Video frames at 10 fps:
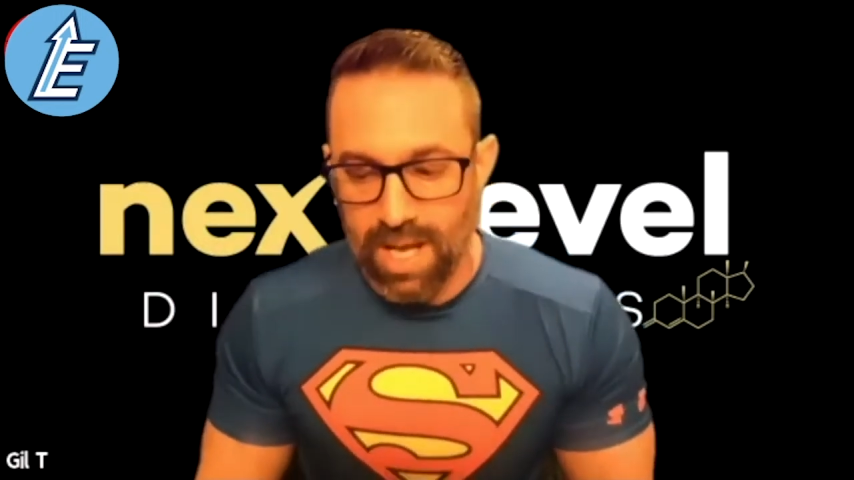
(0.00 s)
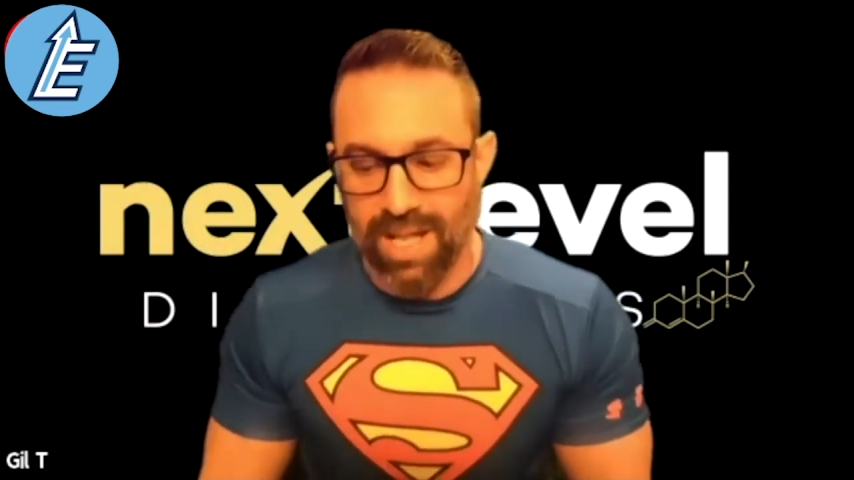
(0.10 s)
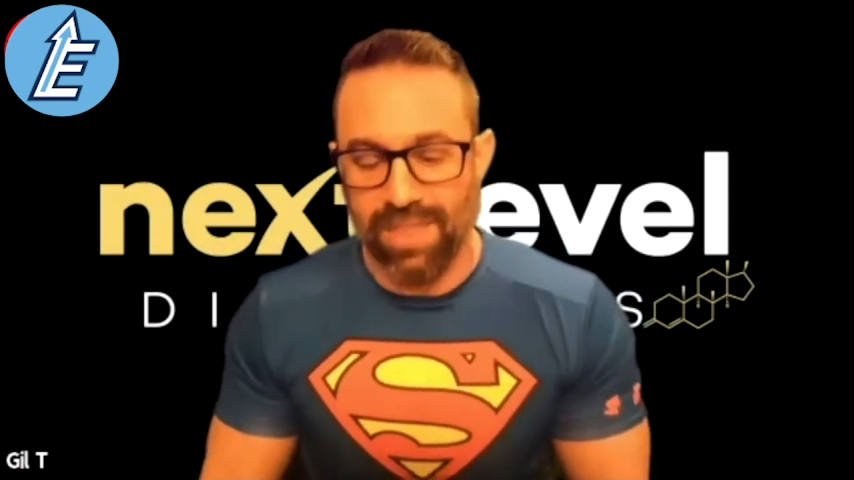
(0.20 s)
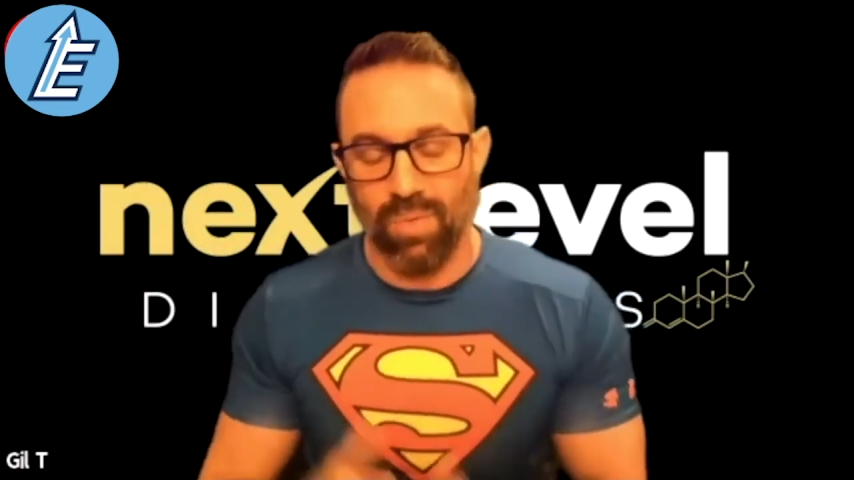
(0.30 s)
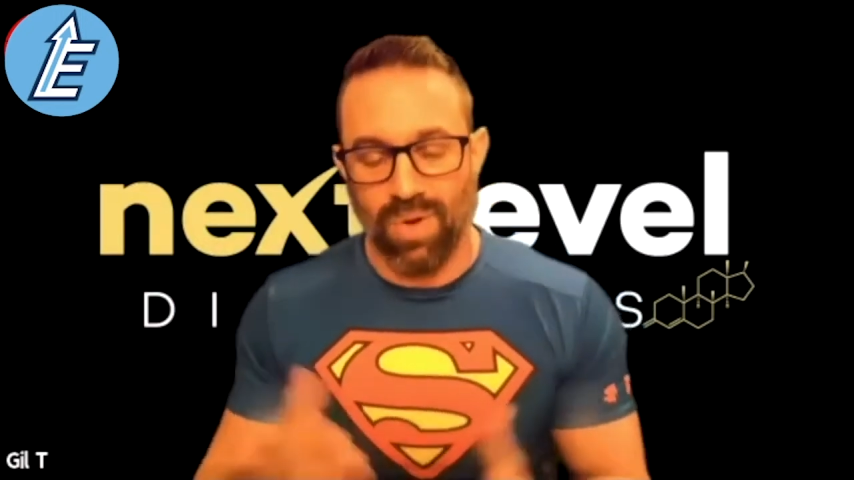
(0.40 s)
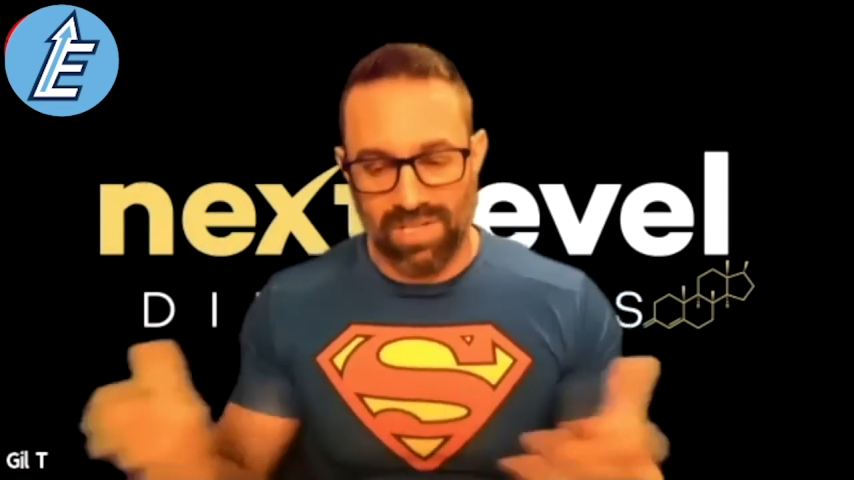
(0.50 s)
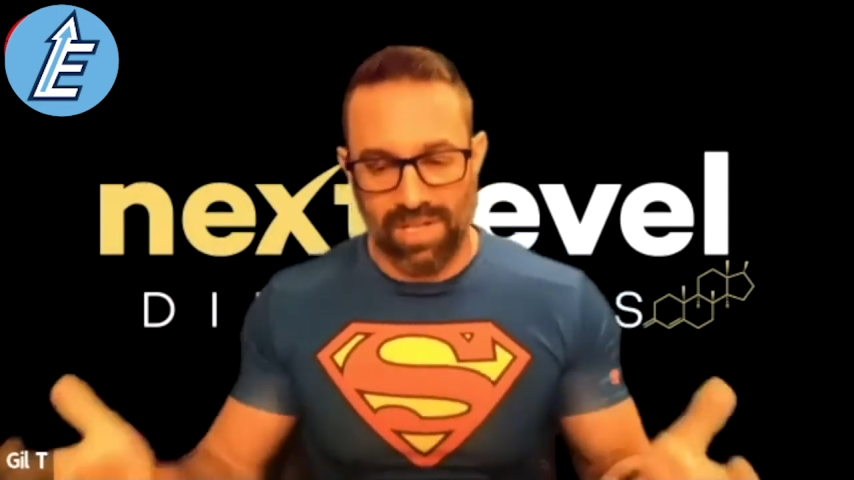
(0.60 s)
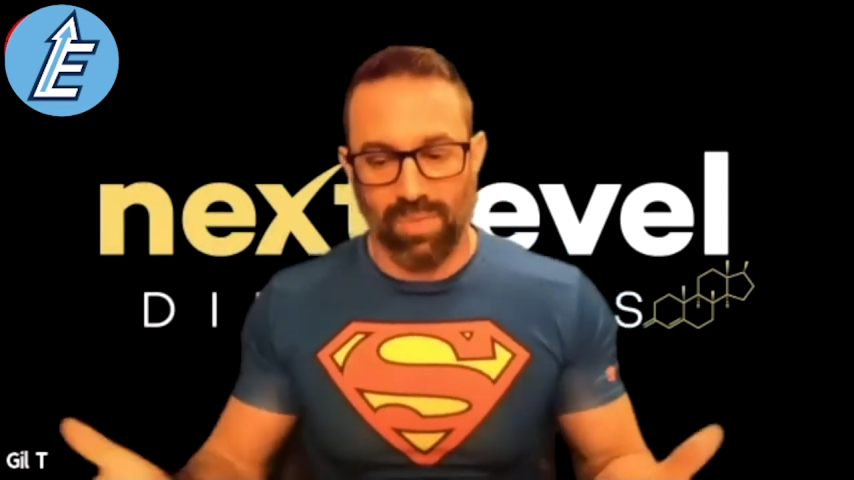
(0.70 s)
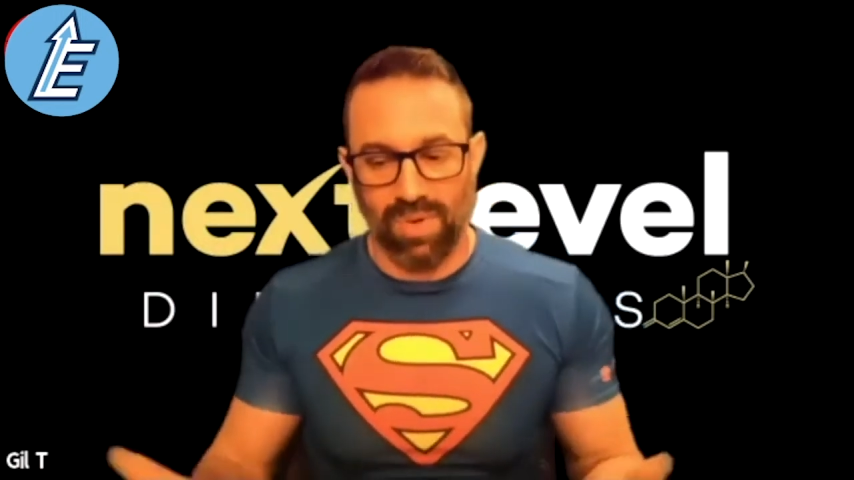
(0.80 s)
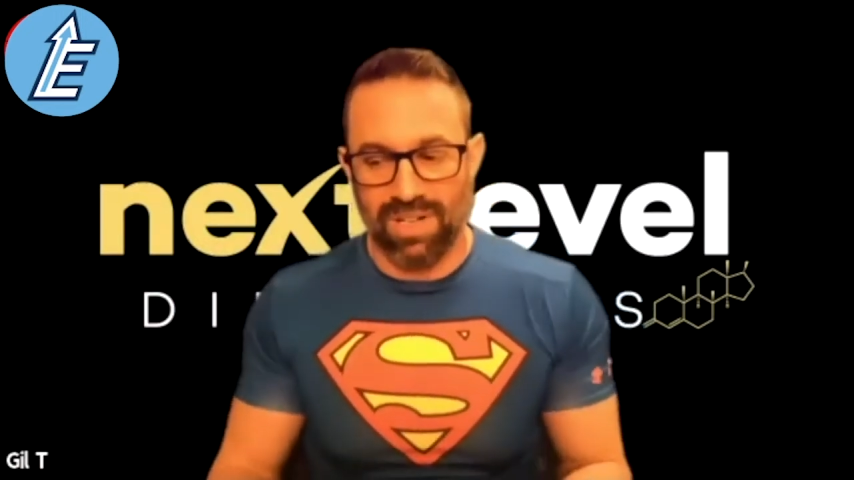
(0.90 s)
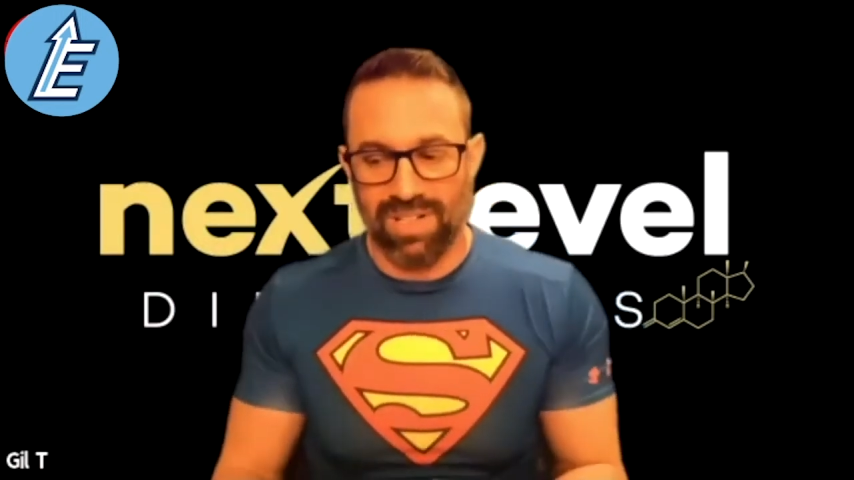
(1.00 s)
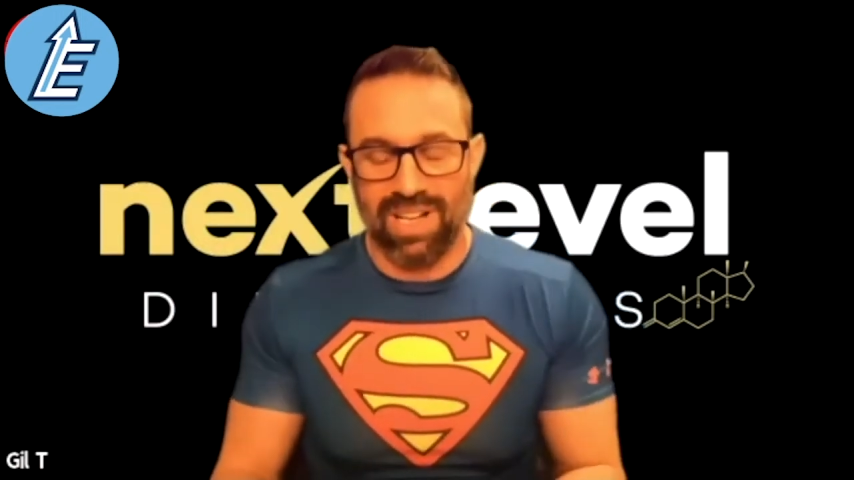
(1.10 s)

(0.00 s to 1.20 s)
The ones that we're